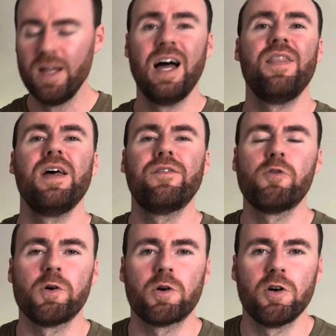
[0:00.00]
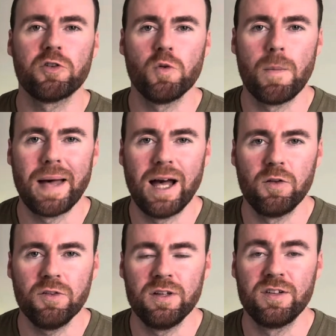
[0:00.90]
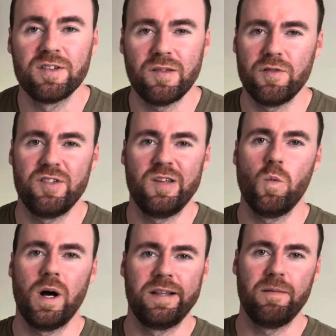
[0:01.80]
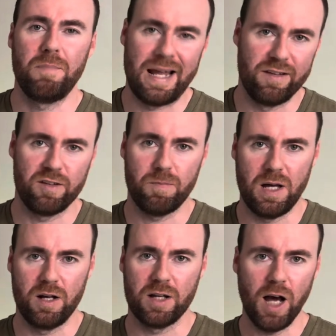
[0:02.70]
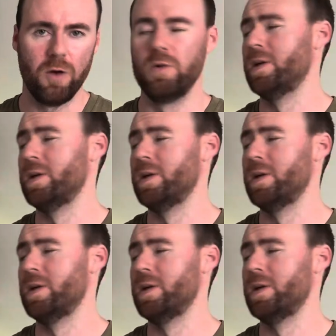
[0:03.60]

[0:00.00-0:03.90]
and therefore it will cost you £1.71 per go.